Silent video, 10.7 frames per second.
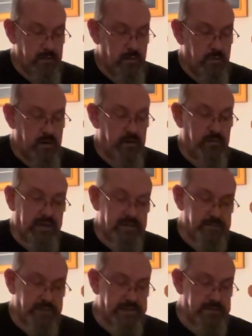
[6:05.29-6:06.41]
"Well, that's
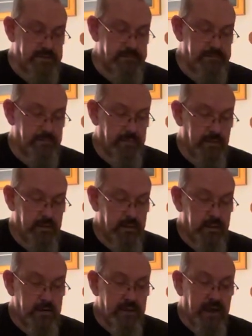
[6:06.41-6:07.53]
better.
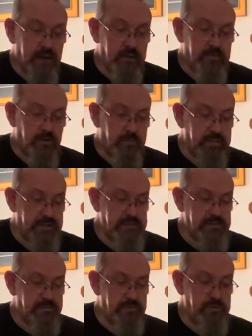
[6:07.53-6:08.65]
Now I've got plenty
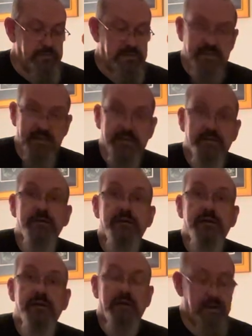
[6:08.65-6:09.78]
of room," he said,
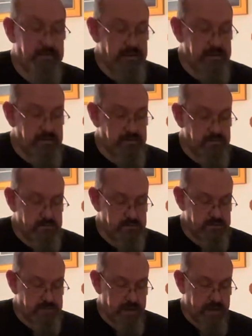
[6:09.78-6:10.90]
"and a little to
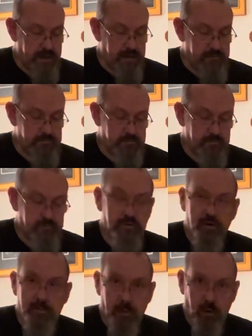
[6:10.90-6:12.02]
spare for a
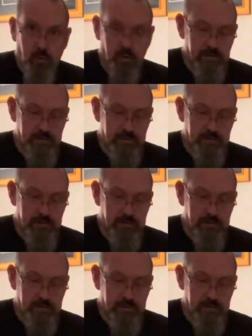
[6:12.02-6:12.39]
mole."